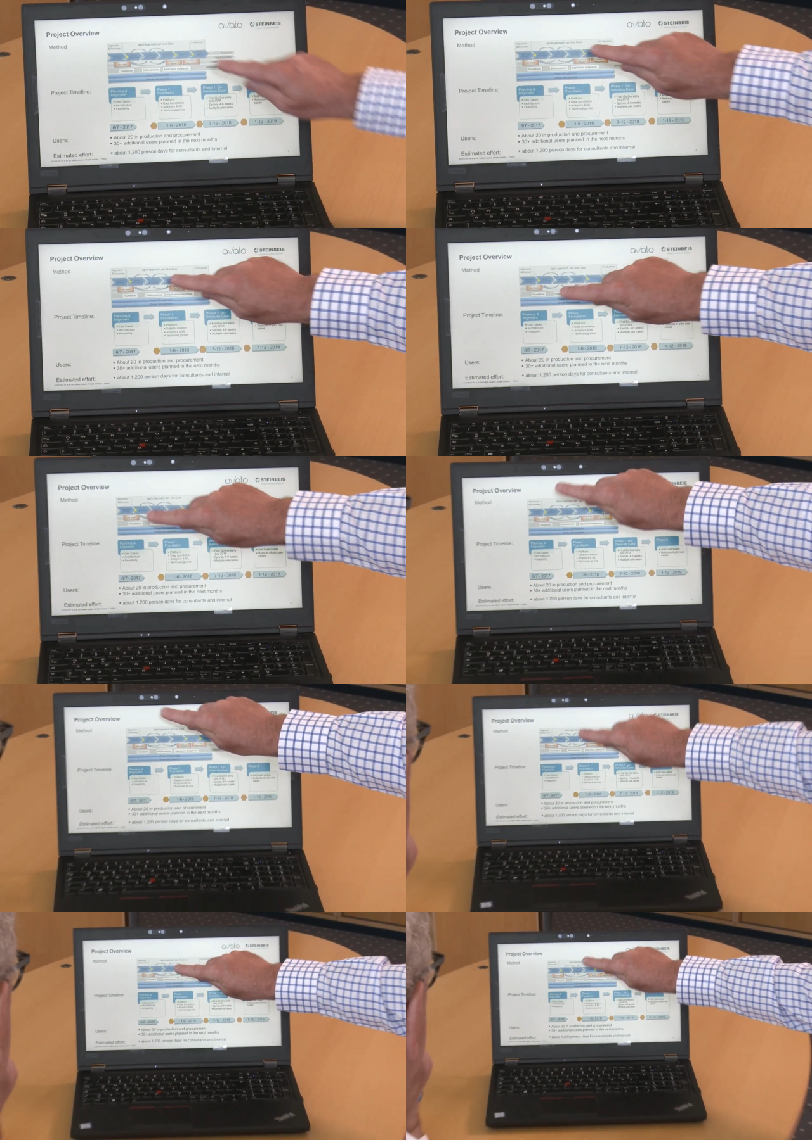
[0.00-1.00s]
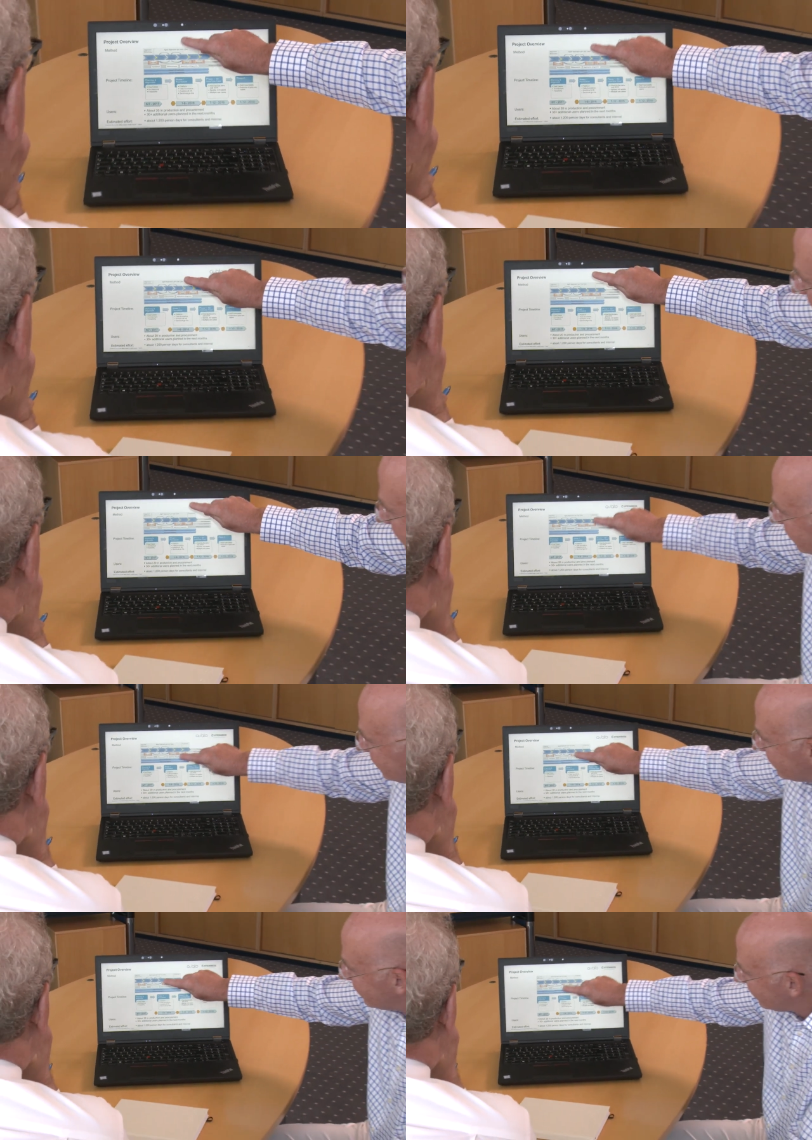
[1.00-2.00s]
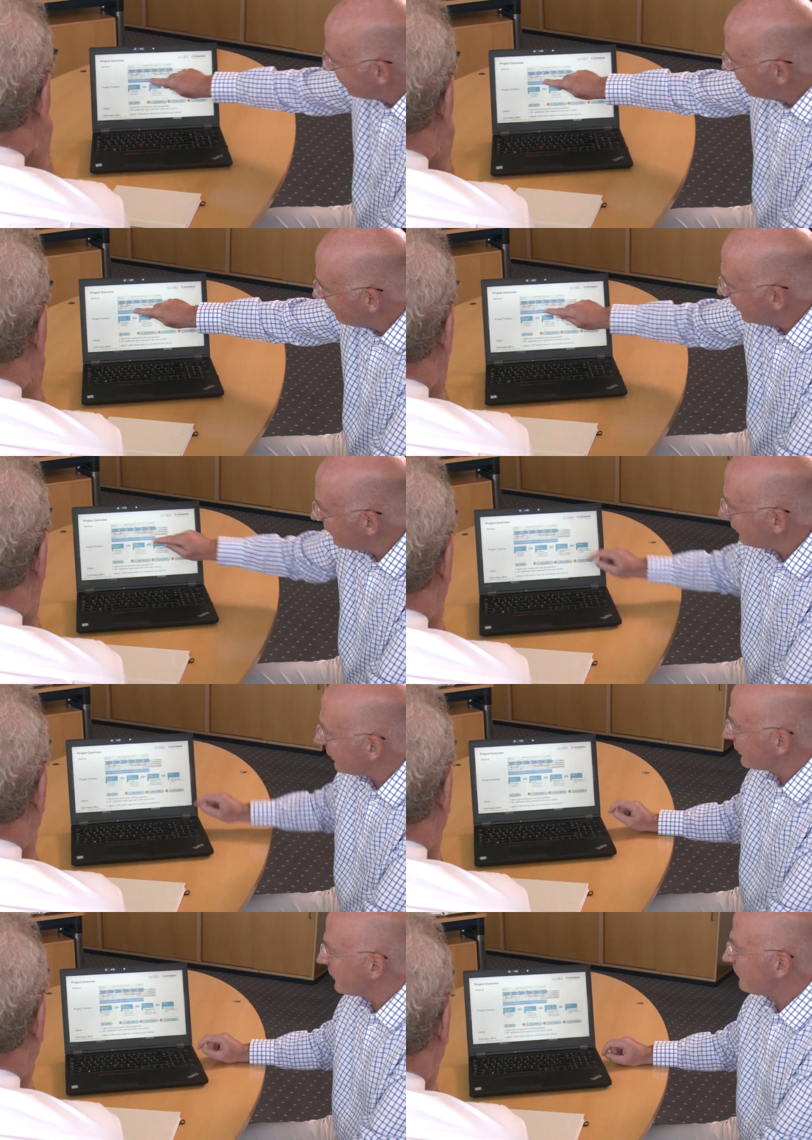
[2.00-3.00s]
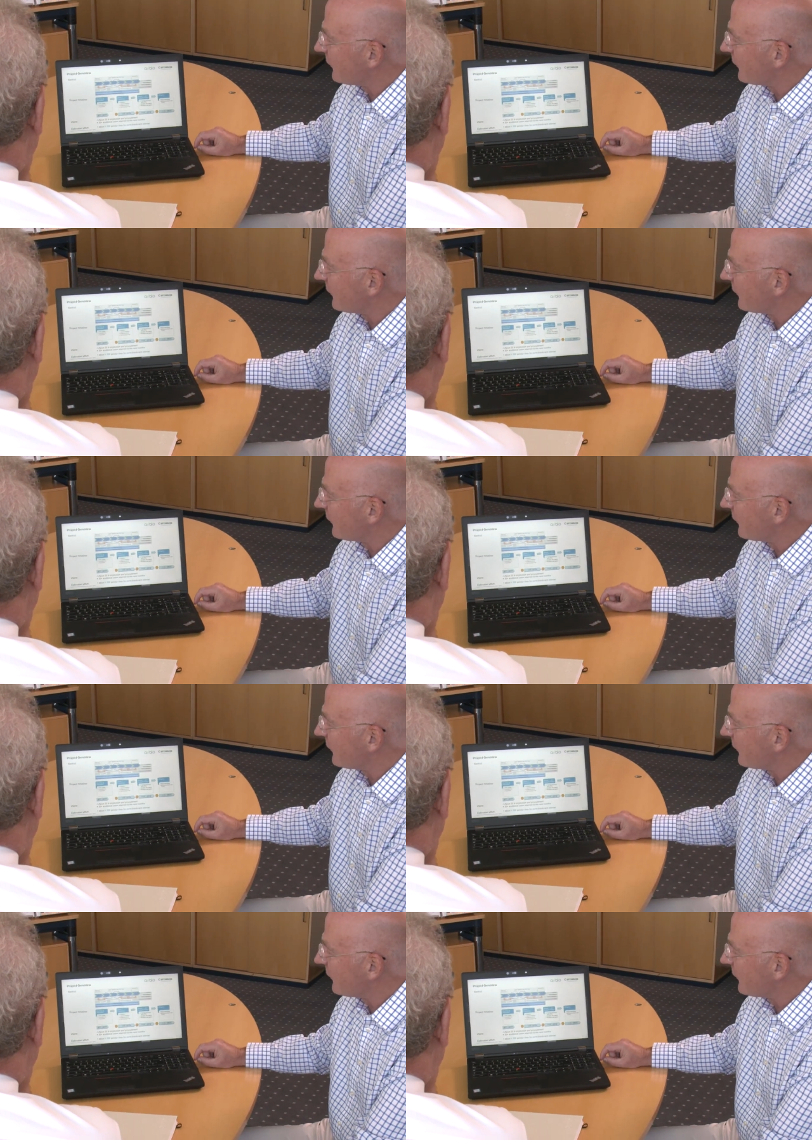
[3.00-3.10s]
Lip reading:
No face is visible, so there are no lips to read.